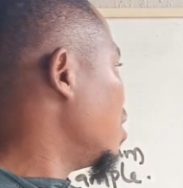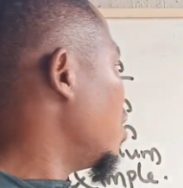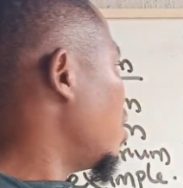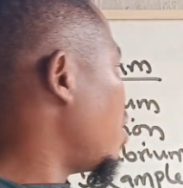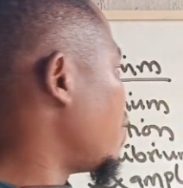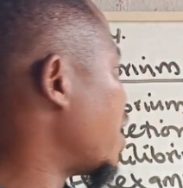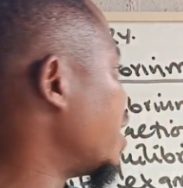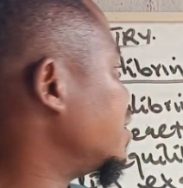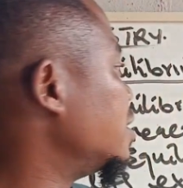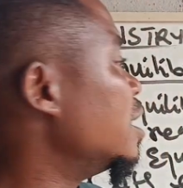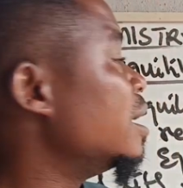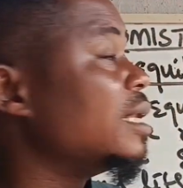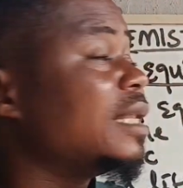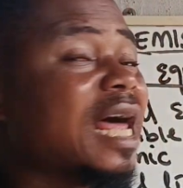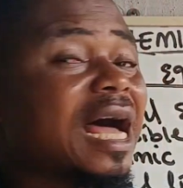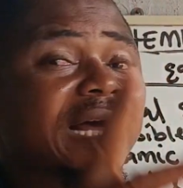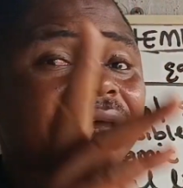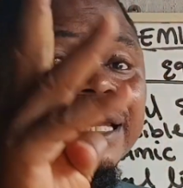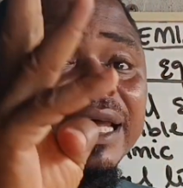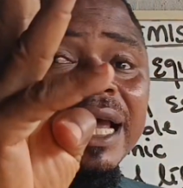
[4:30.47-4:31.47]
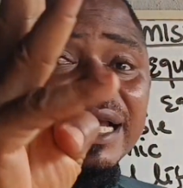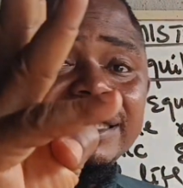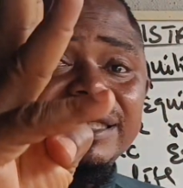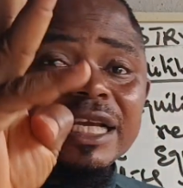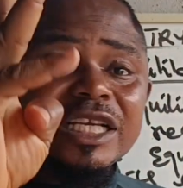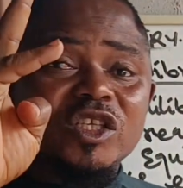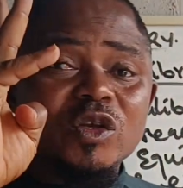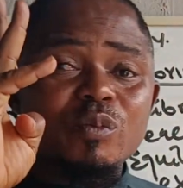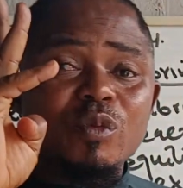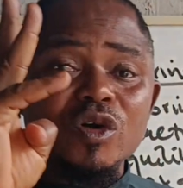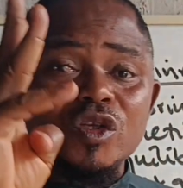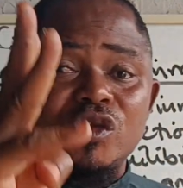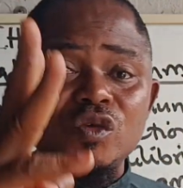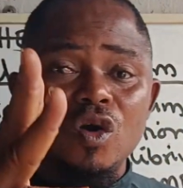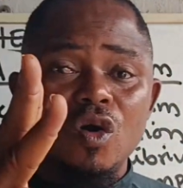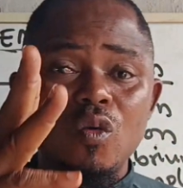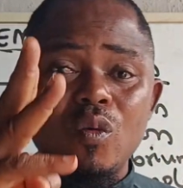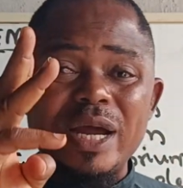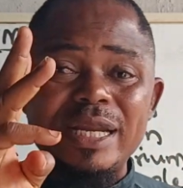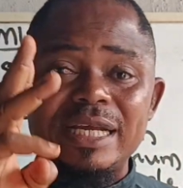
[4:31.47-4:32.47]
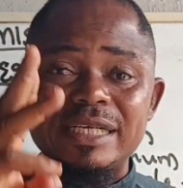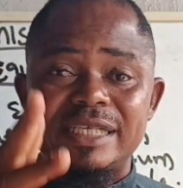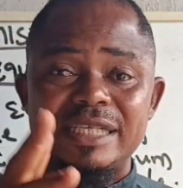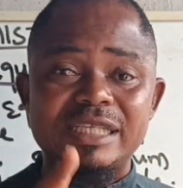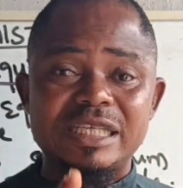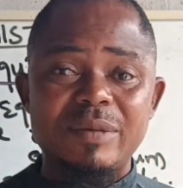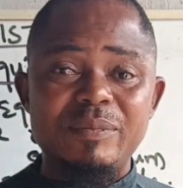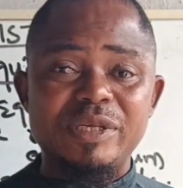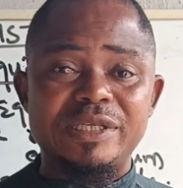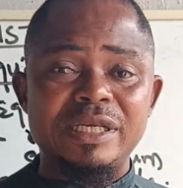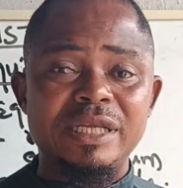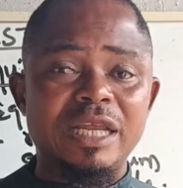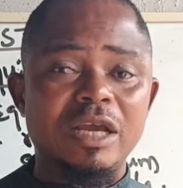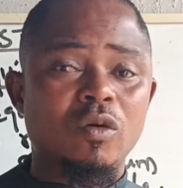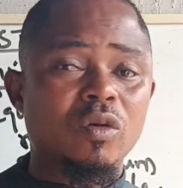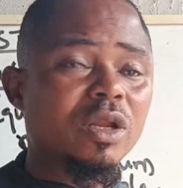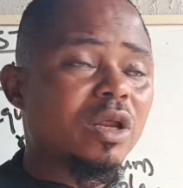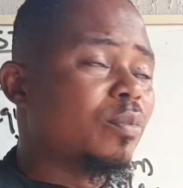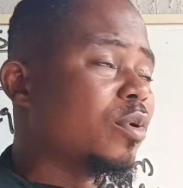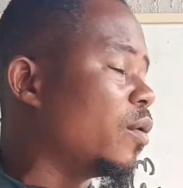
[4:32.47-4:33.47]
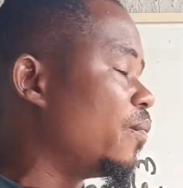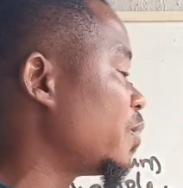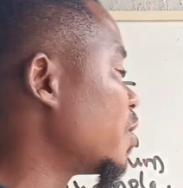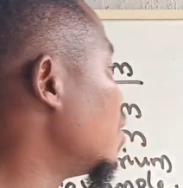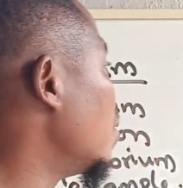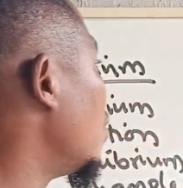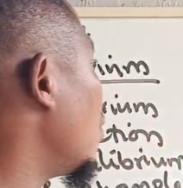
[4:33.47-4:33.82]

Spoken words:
All right, now key things you must know when a system is in equilibrium.